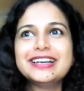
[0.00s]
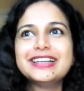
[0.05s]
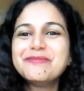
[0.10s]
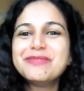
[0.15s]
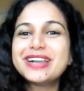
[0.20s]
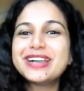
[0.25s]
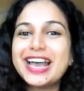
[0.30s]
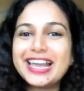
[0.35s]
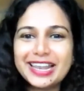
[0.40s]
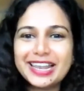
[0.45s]

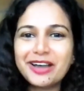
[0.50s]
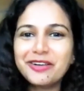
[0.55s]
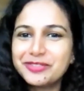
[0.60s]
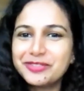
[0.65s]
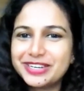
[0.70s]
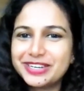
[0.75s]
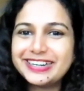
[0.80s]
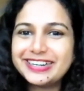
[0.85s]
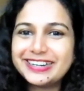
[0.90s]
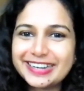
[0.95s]
but I
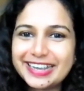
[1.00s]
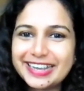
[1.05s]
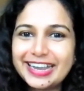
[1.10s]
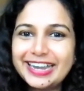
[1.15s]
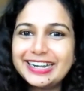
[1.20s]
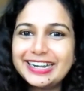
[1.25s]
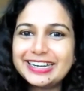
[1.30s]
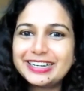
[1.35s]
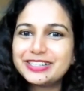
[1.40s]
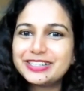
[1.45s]
loved it,
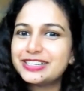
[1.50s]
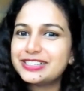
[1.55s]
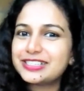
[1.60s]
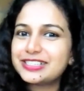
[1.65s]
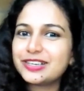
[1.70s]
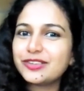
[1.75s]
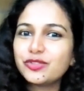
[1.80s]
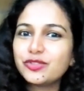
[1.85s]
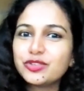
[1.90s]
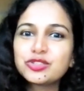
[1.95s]
right? It was
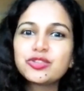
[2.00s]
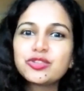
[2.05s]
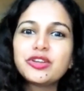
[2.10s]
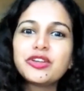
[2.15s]
so